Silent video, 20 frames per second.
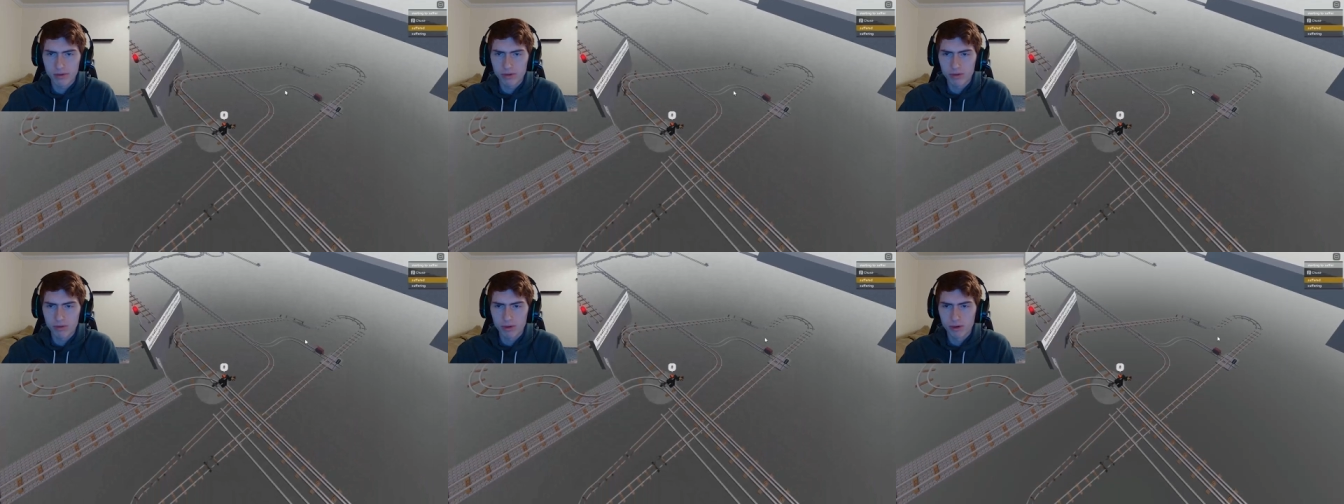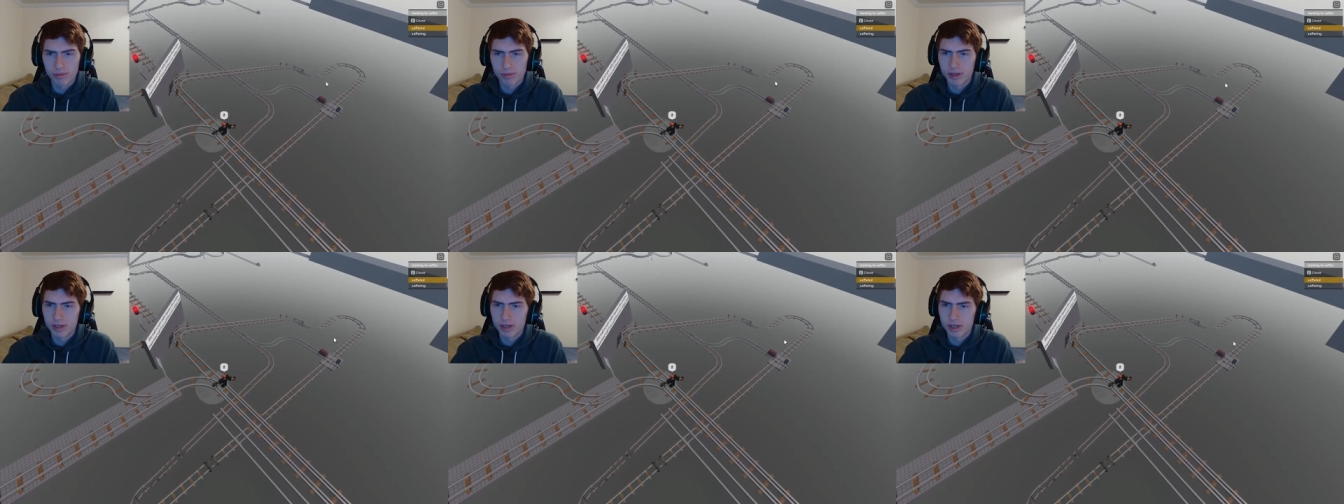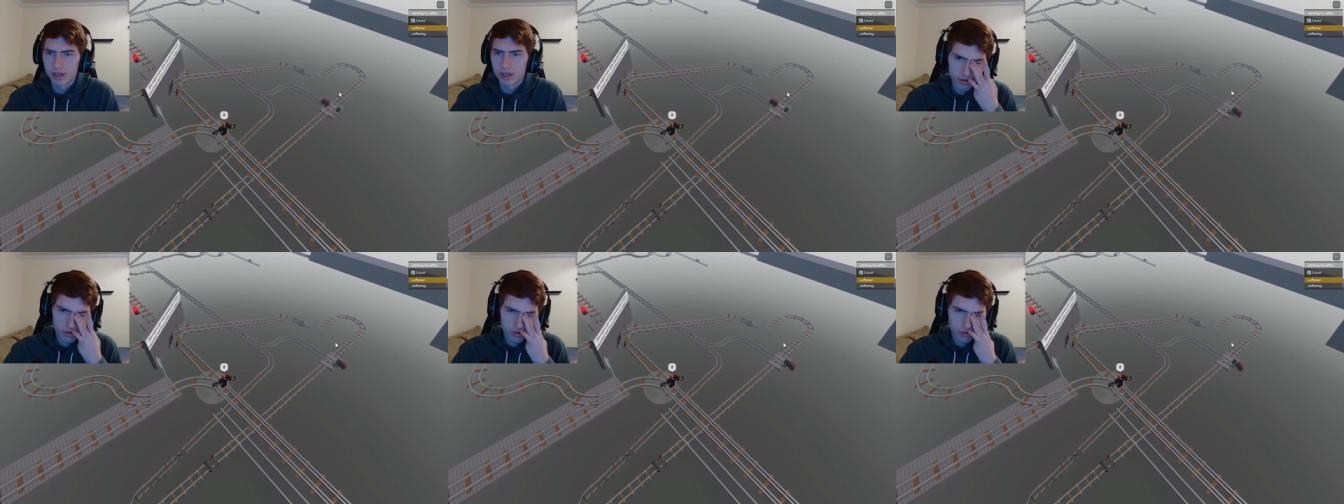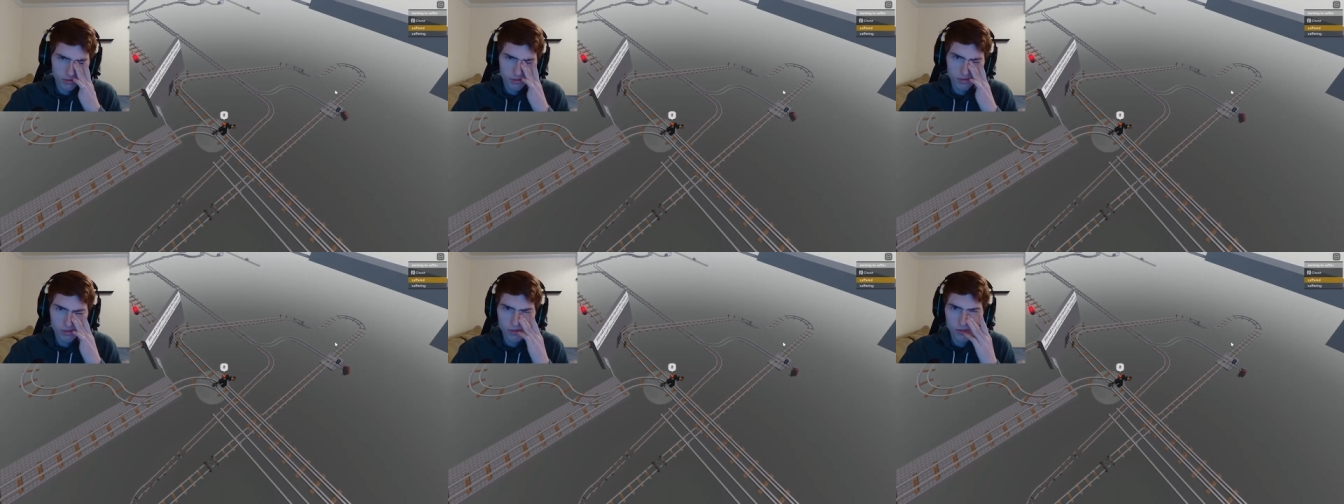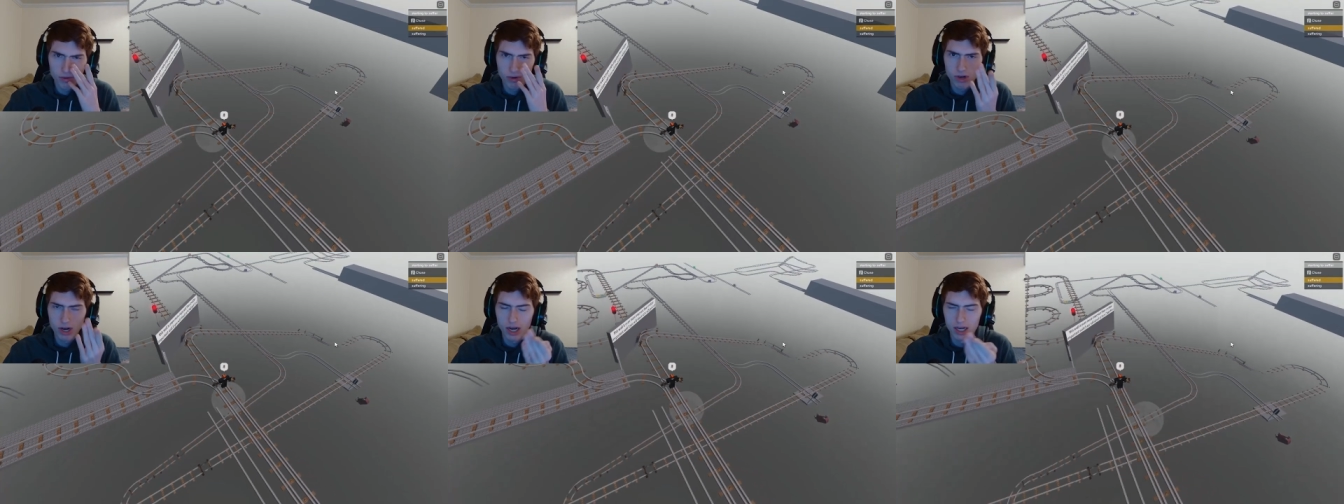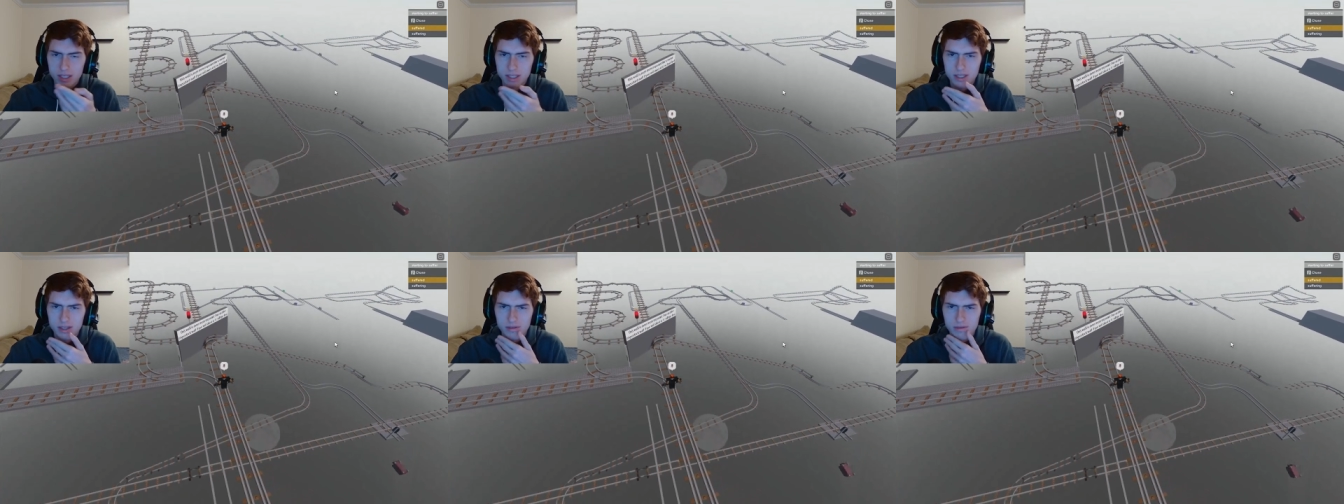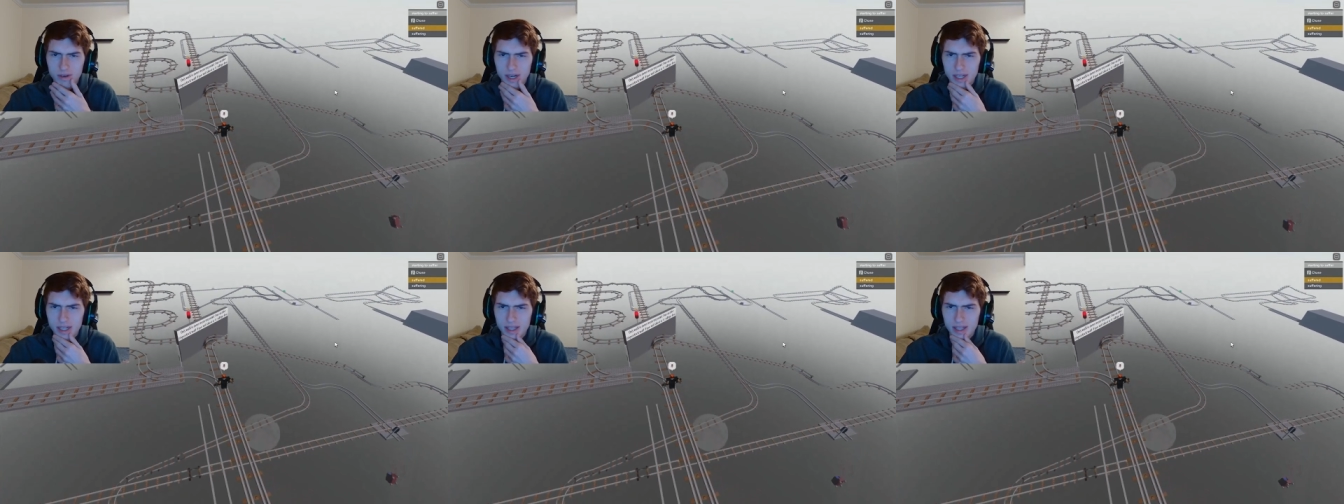which would have been crossing
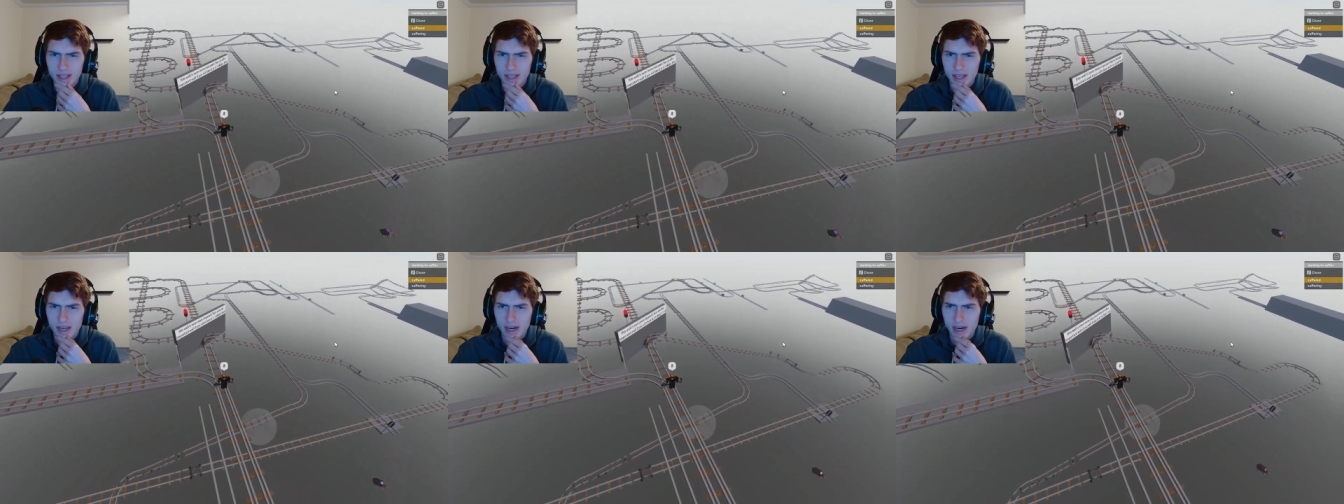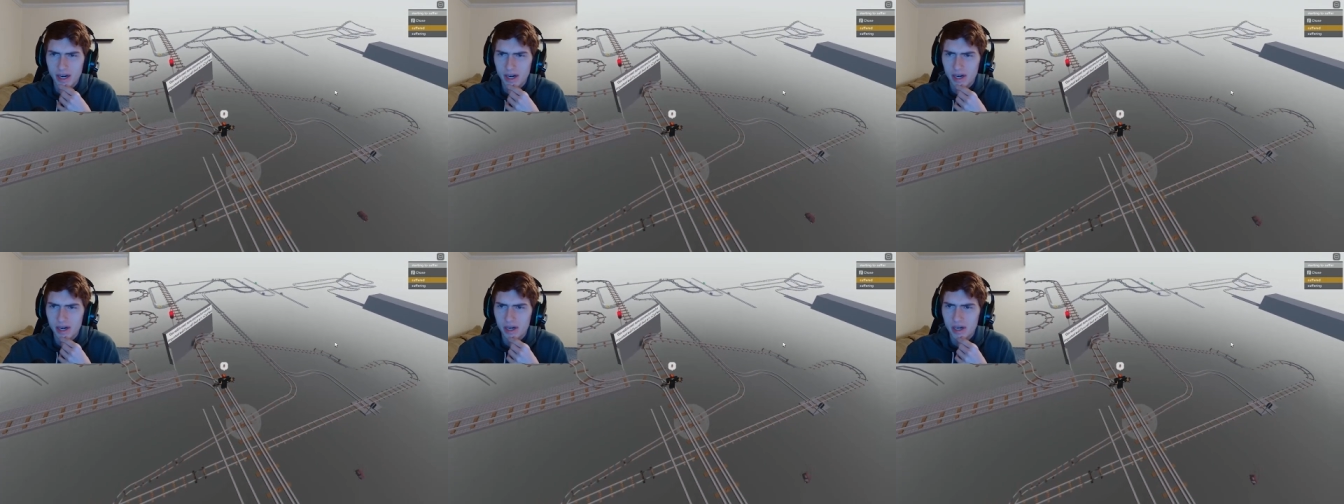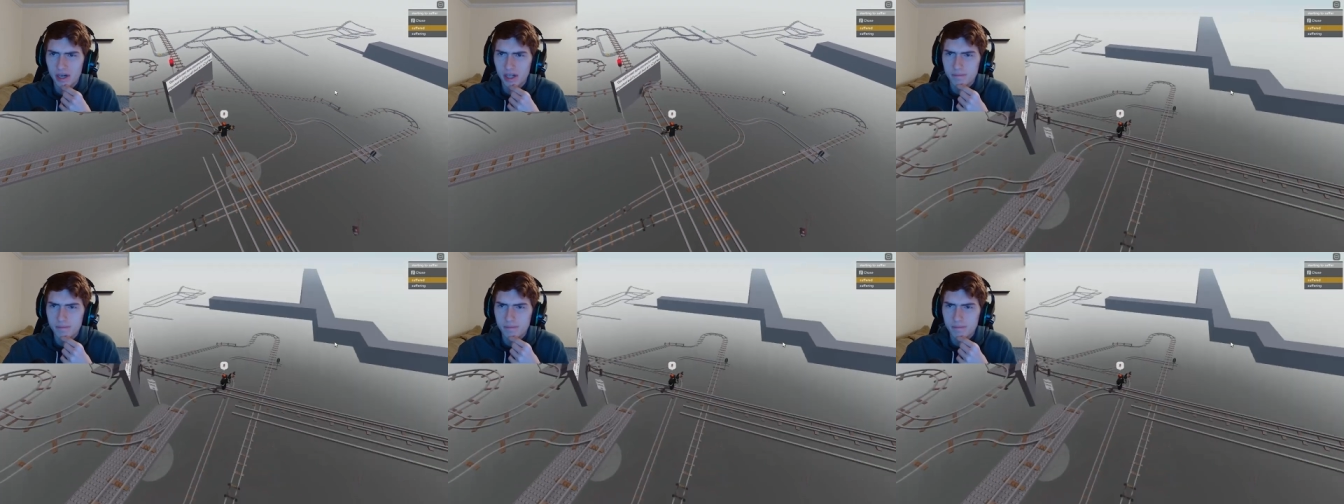right there.